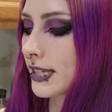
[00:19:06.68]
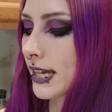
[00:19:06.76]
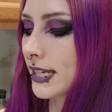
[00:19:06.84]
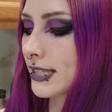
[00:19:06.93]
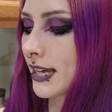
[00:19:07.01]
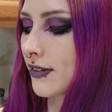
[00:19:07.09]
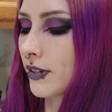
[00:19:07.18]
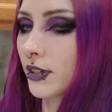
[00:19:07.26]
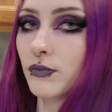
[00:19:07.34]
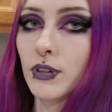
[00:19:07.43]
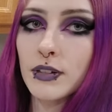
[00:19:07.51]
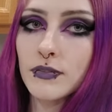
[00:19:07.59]
guy is having a
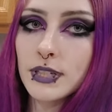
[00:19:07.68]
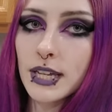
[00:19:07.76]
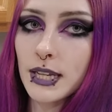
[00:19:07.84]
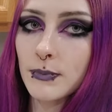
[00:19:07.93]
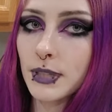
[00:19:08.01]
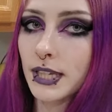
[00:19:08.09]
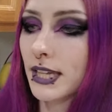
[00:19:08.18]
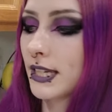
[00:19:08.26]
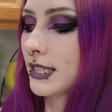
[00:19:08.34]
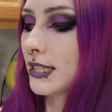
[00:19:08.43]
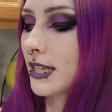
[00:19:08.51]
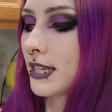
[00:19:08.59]
rough time. Like his,
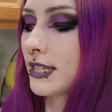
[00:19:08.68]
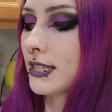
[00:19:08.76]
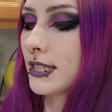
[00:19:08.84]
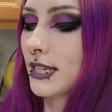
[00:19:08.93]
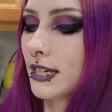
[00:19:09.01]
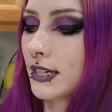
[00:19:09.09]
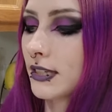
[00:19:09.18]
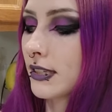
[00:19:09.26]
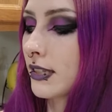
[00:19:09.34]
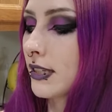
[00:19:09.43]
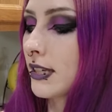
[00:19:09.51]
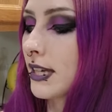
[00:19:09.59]
his, uh,
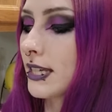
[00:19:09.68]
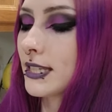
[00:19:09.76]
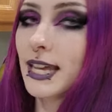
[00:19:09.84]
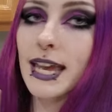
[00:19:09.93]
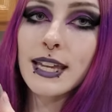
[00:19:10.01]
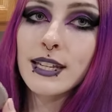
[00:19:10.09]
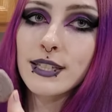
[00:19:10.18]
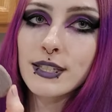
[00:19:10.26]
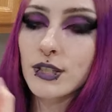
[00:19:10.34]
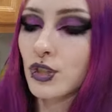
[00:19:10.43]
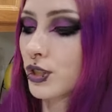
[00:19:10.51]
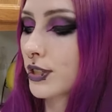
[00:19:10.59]
his head
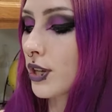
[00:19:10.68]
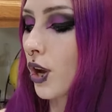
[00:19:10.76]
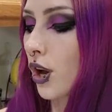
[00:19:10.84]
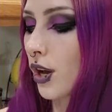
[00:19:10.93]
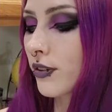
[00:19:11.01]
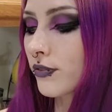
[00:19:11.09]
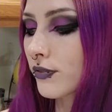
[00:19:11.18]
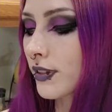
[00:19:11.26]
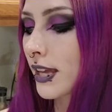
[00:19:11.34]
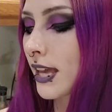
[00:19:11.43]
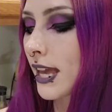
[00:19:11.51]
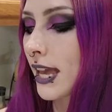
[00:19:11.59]
is just off
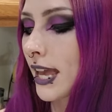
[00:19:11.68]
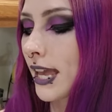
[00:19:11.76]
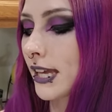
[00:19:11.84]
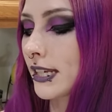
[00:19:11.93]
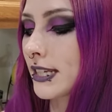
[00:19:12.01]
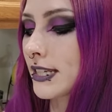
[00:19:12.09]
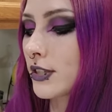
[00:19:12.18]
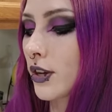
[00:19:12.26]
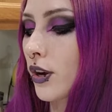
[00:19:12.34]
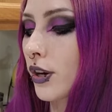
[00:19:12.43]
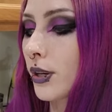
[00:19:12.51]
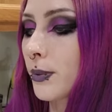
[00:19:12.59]
and his
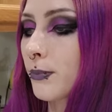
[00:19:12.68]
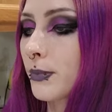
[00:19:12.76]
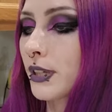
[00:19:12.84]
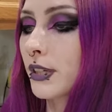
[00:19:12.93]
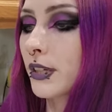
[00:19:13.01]
arm